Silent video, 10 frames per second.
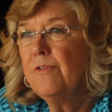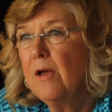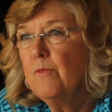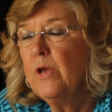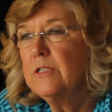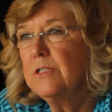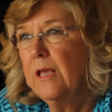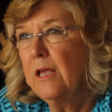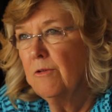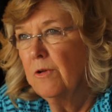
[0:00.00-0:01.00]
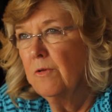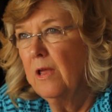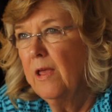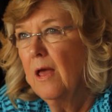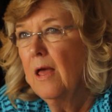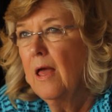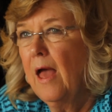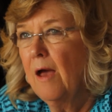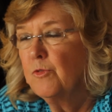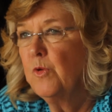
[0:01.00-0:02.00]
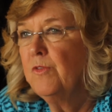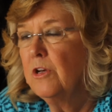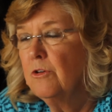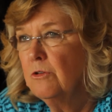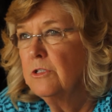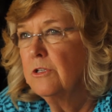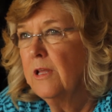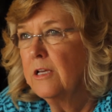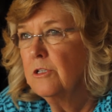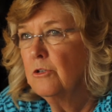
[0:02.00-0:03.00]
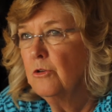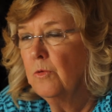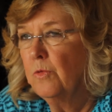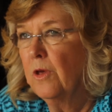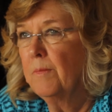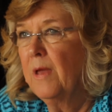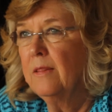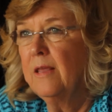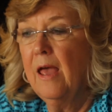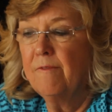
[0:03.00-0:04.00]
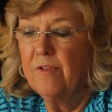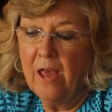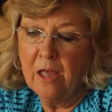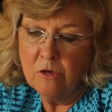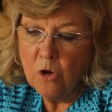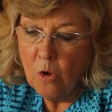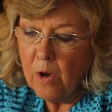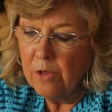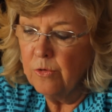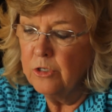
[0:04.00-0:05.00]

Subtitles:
5 weeks later, after we've introduced the lesson to them, and they have had no other